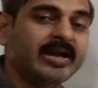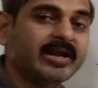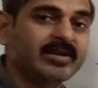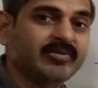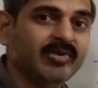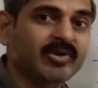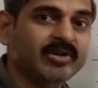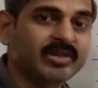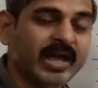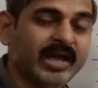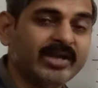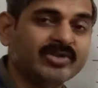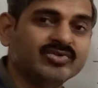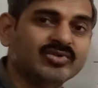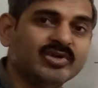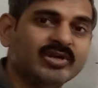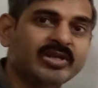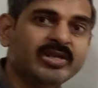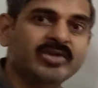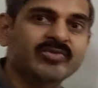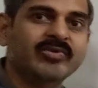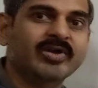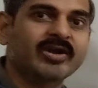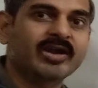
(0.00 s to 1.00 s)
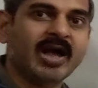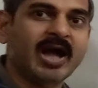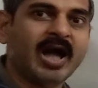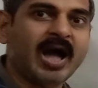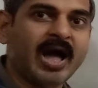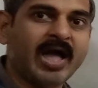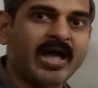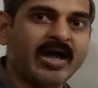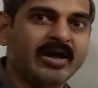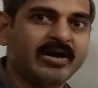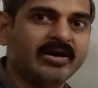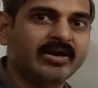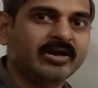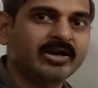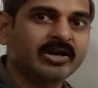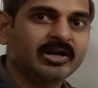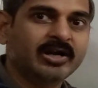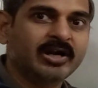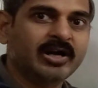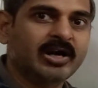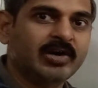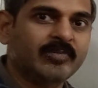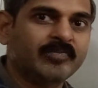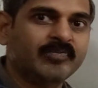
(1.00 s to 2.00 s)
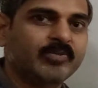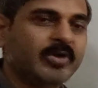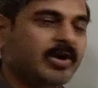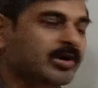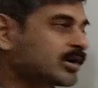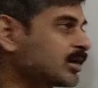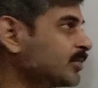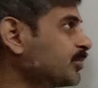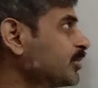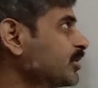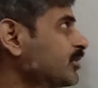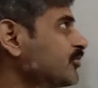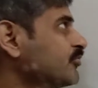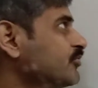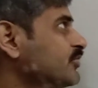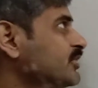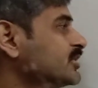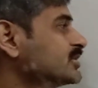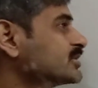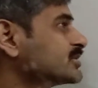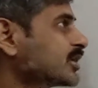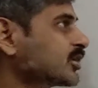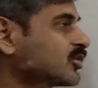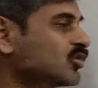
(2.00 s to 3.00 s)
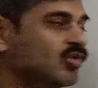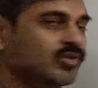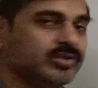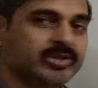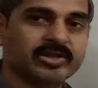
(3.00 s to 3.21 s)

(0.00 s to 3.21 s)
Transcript: was actually even higher a couple of weeks ago,